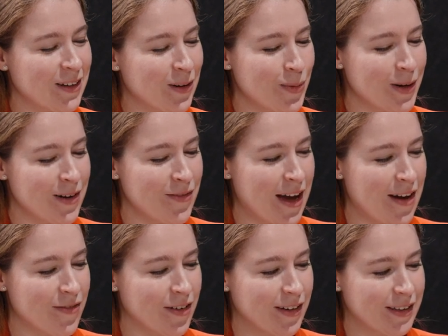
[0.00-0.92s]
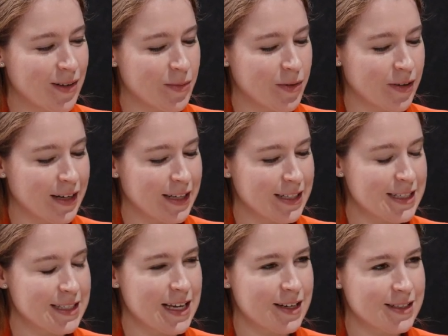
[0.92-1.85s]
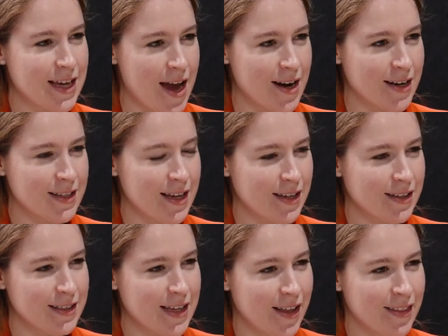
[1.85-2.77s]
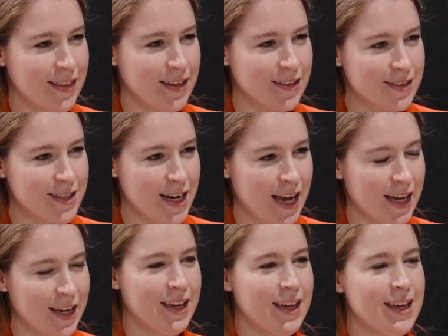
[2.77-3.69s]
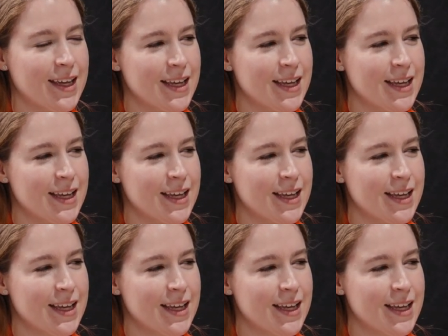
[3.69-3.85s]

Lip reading: little bit of effort in the morning to set aside a healthier snack